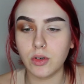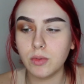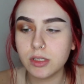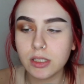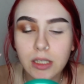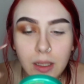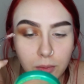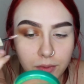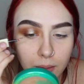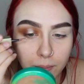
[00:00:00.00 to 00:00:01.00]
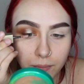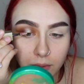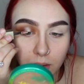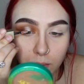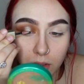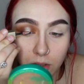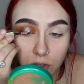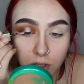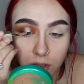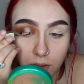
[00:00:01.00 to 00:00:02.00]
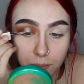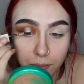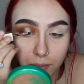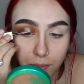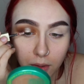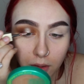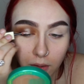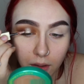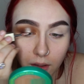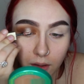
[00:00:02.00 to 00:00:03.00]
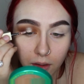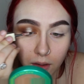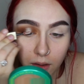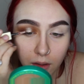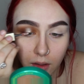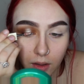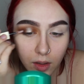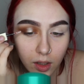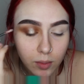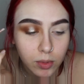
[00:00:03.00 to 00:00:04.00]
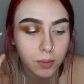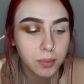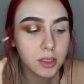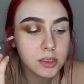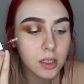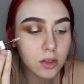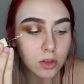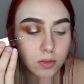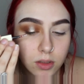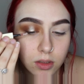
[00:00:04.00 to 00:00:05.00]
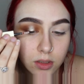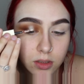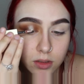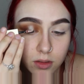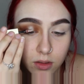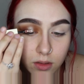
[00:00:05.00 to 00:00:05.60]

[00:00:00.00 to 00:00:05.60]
What's the name of them? And I'm going to try that. Oh yeah. And I'm going to place that all over this.